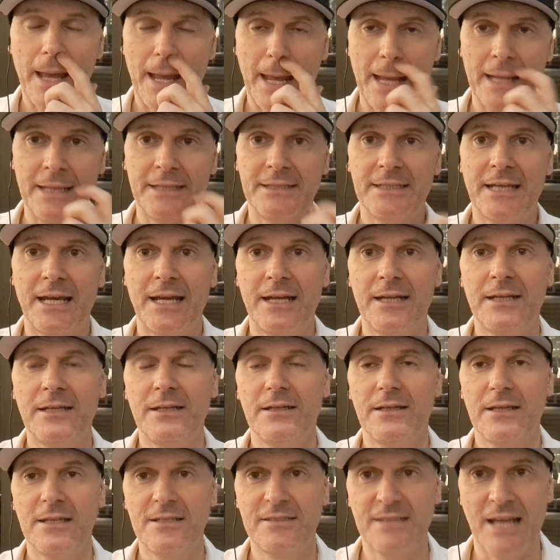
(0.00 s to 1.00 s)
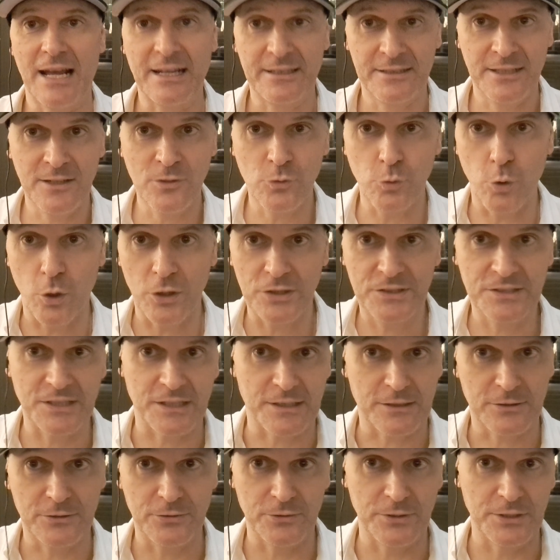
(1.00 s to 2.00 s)
and then is adding
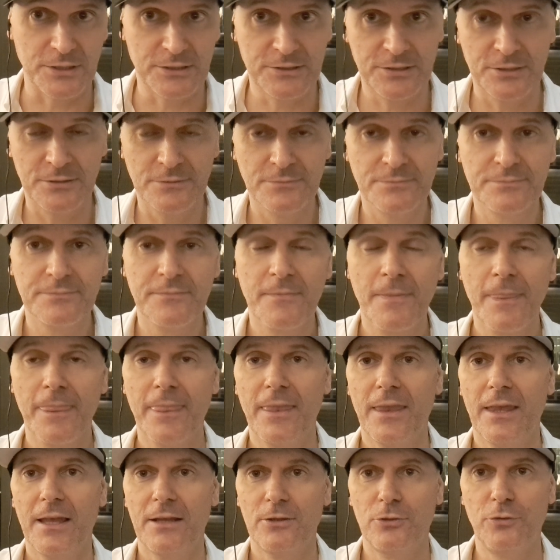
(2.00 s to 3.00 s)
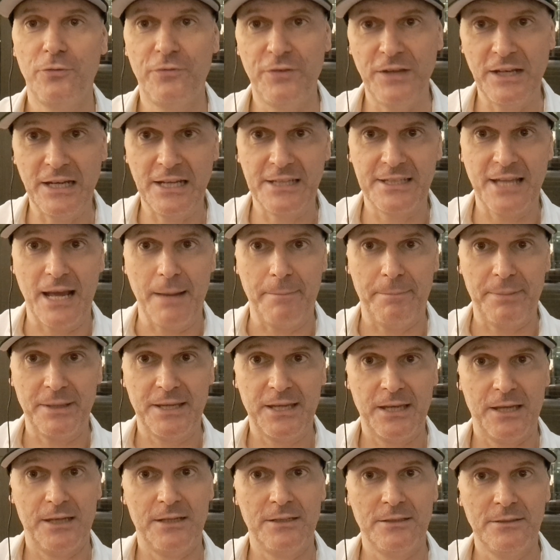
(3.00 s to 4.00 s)
water to it to fill it up
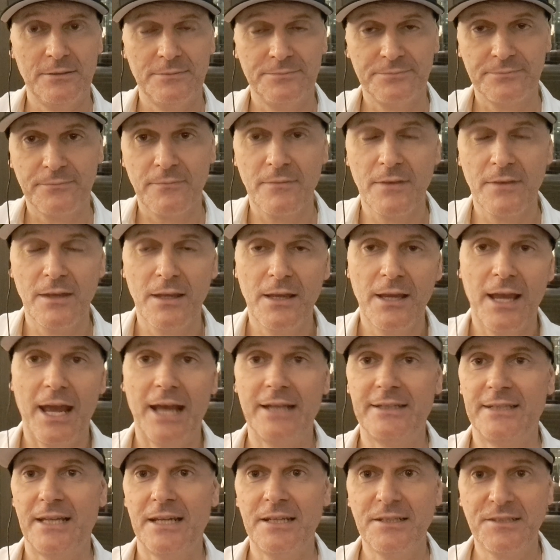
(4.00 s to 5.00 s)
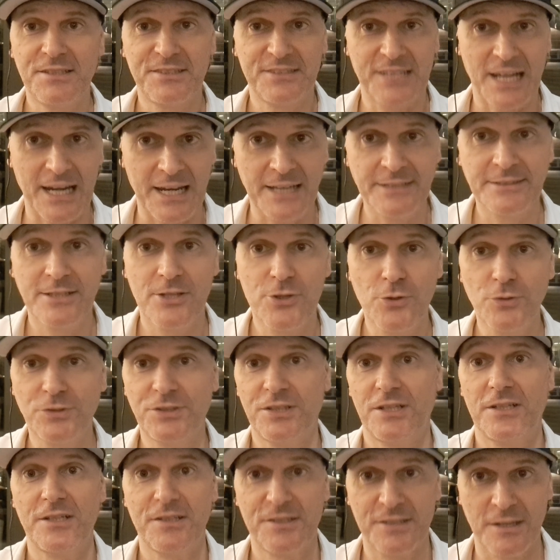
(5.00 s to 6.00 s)
again, and then is selling the
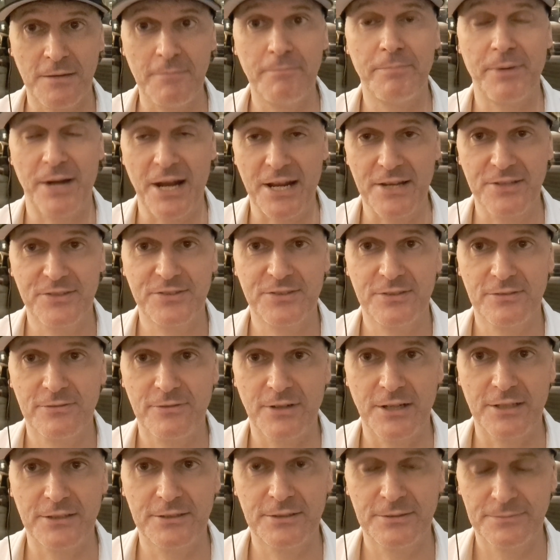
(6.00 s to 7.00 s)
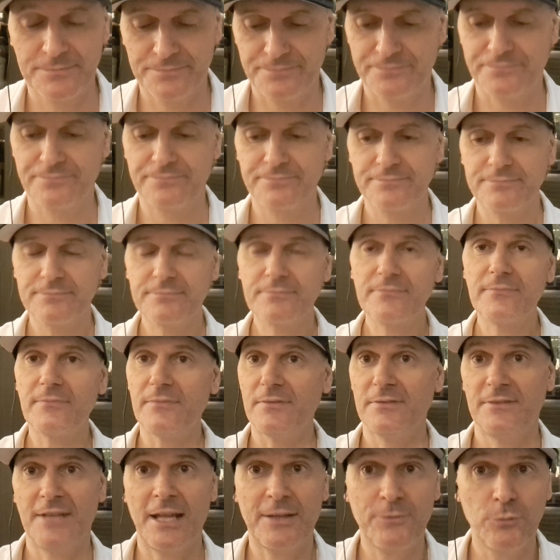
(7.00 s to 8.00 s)
juice at the same price, right?
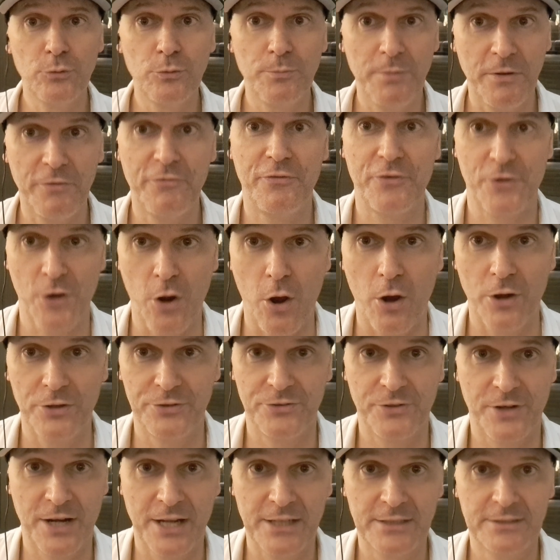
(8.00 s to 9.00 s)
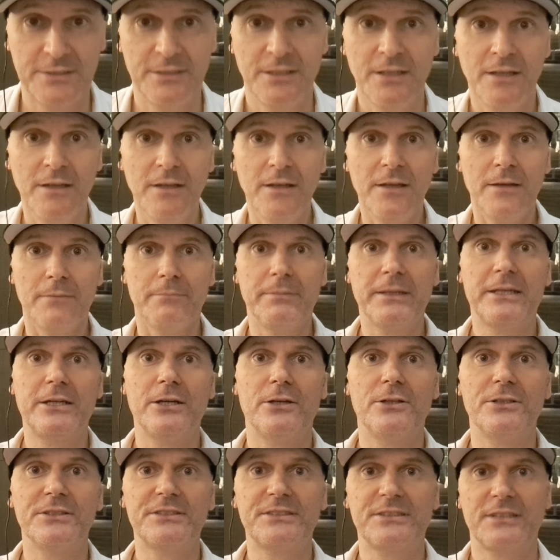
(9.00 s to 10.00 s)
That would be fraud, right?
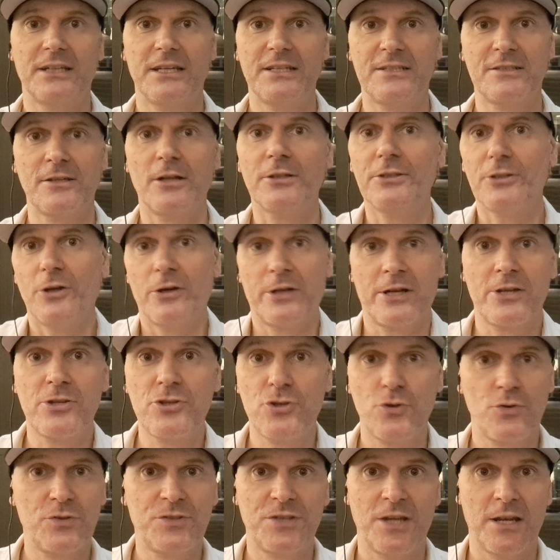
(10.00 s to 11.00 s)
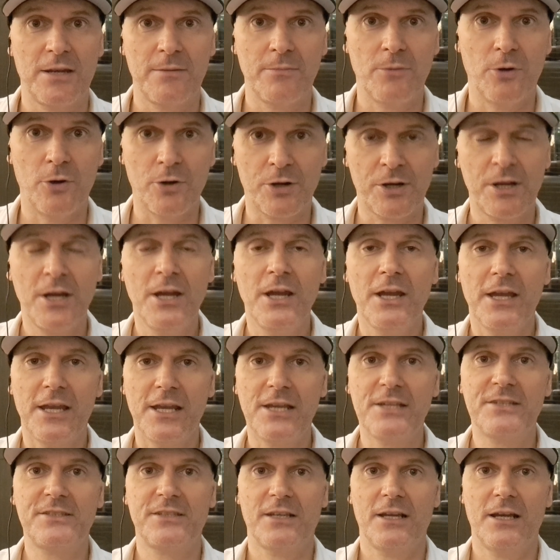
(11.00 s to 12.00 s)
Because it's not orange juice anymore,
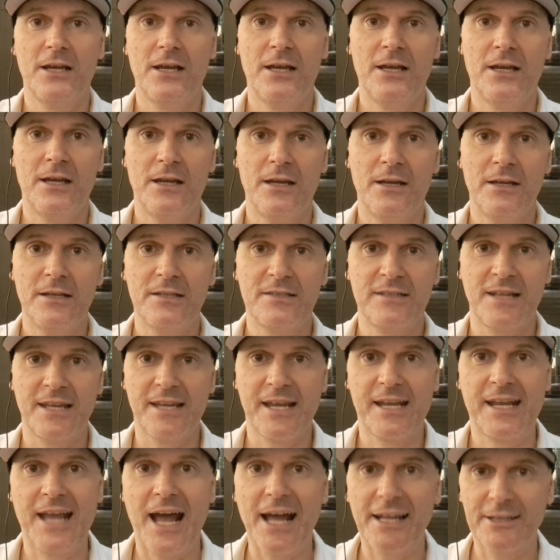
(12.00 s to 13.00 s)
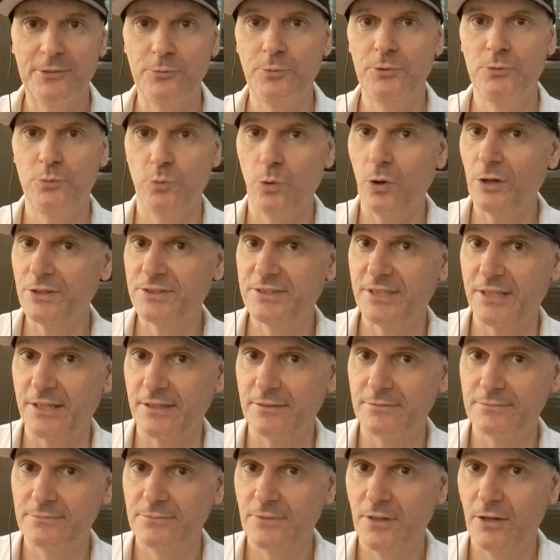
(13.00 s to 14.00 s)
it's like cut with water,
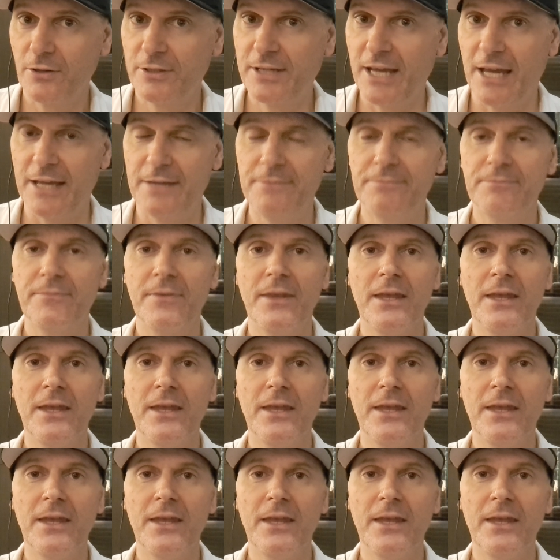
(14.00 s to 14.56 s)
okay?